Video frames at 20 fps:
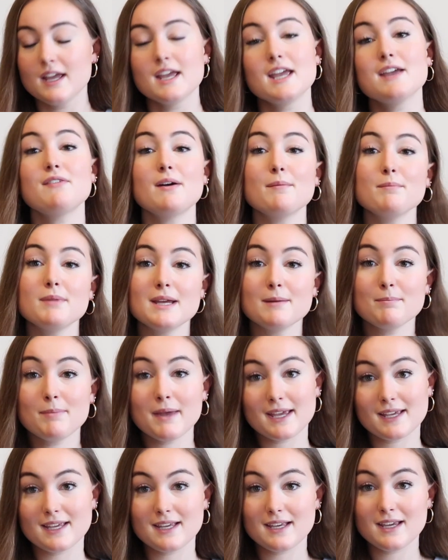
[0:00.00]
if I'm being
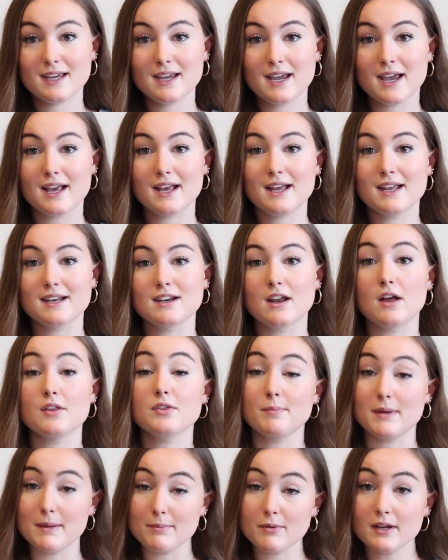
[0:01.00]
picky and
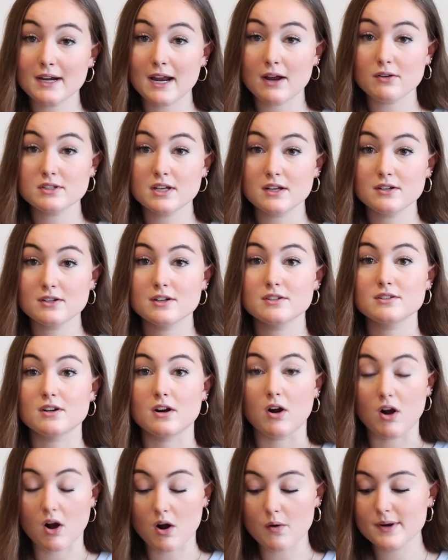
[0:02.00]
the people on House Hunters
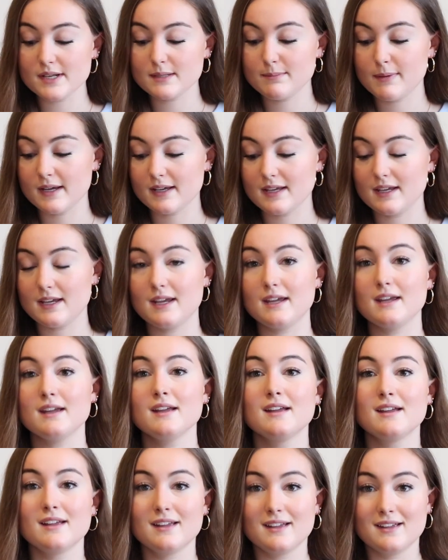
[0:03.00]
are always picky,